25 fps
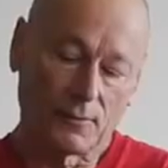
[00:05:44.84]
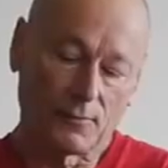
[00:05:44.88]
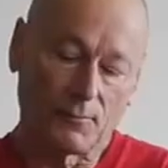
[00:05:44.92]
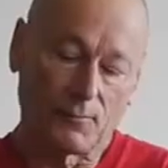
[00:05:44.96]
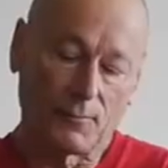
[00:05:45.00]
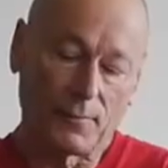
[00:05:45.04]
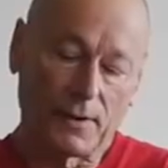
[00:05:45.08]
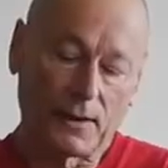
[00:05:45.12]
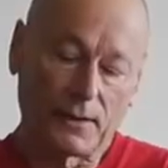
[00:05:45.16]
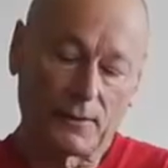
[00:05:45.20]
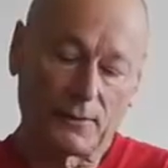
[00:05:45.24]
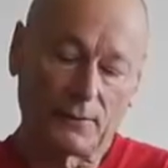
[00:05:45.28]

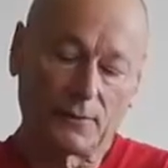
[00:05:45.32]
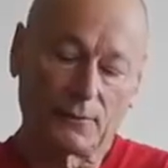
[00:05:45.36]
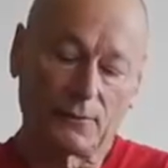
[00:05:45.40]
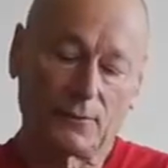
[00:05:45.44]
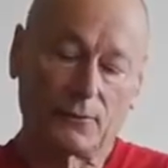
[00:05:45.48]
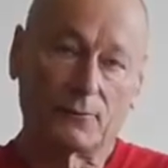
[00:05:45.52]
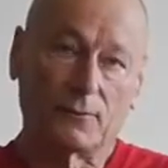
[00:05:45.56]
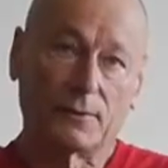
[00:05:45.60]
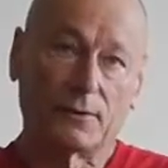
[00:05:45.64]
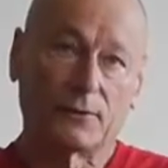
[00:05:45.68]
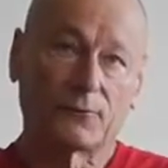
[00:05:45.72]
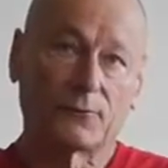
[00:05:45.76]
bend the
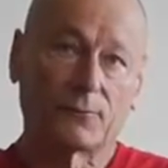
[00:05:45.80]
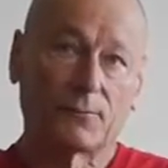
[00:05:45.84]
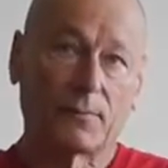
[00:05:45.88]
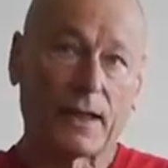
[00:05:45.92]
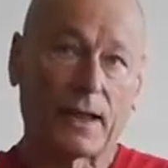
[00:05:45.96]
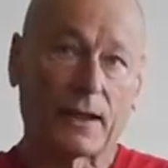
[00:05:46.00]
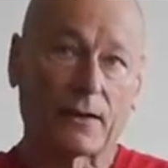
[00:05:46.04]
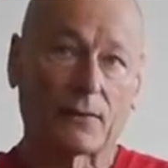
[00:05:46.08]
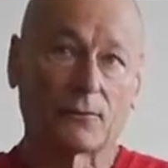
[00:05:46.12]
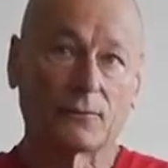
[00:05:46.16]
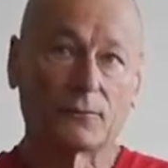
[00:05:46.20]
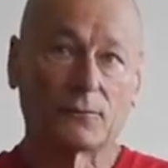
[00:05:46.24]
wrist
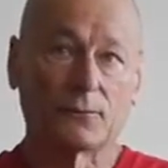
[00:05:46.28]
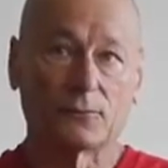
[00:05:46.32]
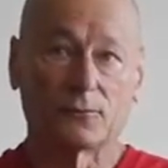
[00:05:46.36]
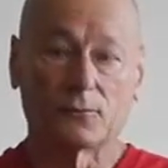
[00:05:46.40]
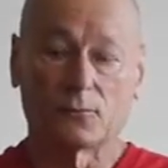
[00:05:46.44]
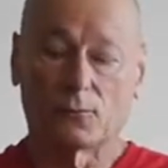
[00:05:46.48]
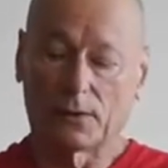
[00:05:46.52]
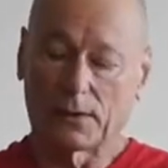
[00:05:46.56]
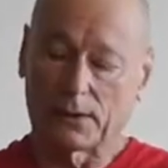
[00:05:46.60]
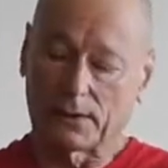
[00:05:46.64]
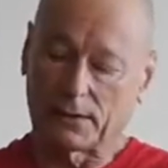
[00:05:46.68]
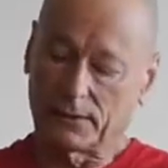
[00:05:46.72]
backwards as
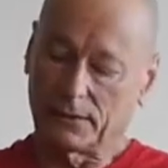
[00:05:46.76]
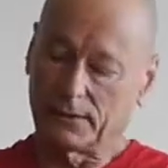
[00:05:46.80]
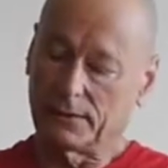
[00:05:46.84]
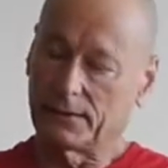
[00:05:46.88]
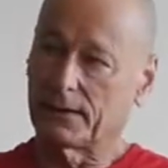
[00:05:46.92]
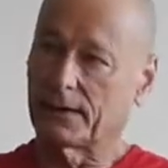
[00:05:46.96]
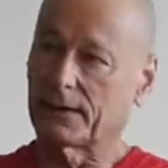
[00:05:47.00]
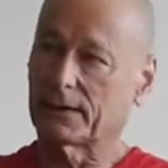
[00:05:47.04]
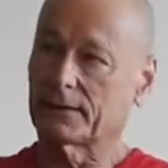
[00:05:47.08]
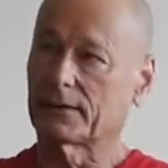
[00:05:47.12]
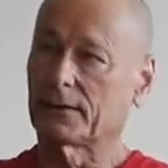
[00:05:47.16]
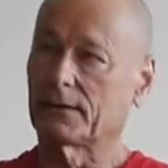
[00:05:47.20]
well,
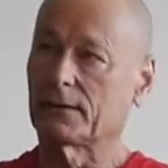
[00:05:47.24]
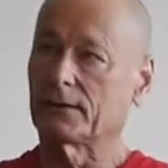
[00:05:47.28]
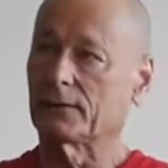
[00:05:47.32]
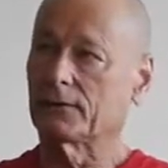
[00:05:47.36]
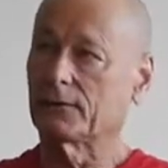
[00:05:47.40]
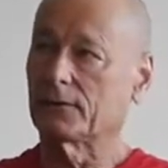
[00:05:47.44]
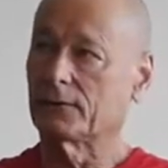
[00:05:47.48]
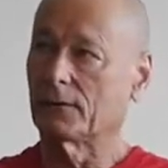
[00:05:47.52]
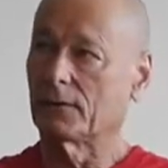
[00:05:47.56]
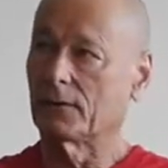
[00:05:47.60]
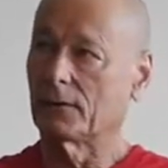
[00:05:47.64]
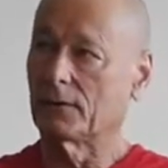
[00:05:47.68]
like
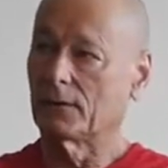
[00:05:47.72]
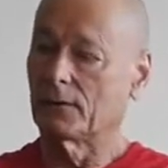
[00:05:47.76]
this,